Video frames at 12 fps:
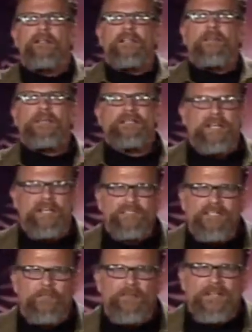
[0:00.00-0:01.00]
Let me tell you
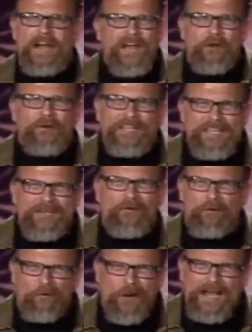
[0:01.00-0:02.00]
something. I don't give
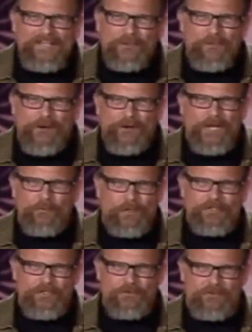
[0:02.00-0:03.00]
a rat's rear end
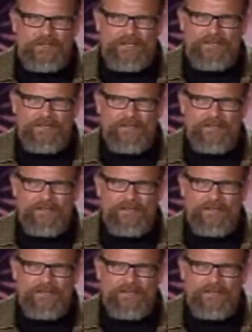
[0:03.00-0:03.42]
what you think.